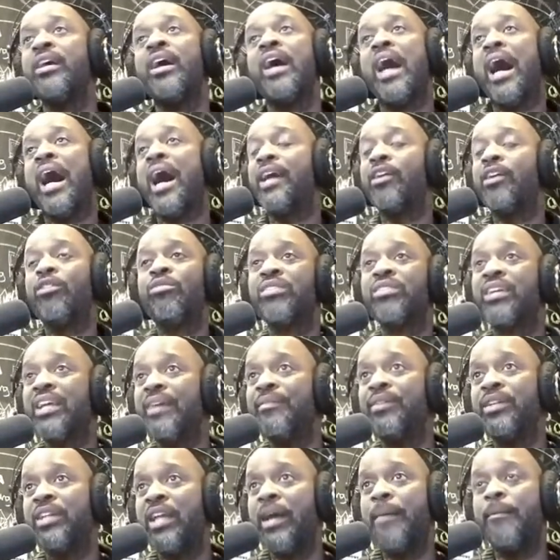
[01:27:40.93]
I don't give
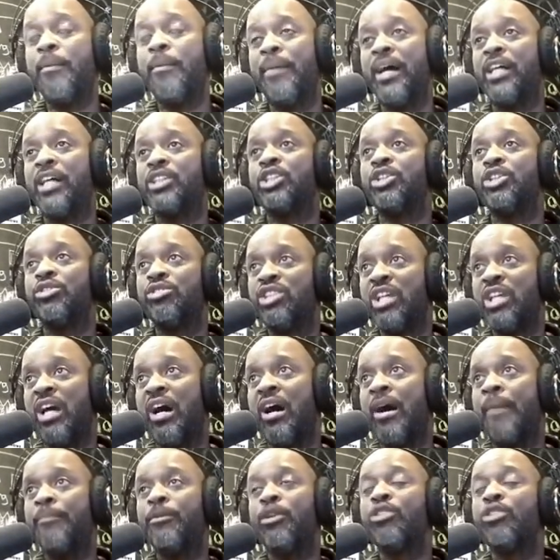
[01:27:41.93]
a damn about your job.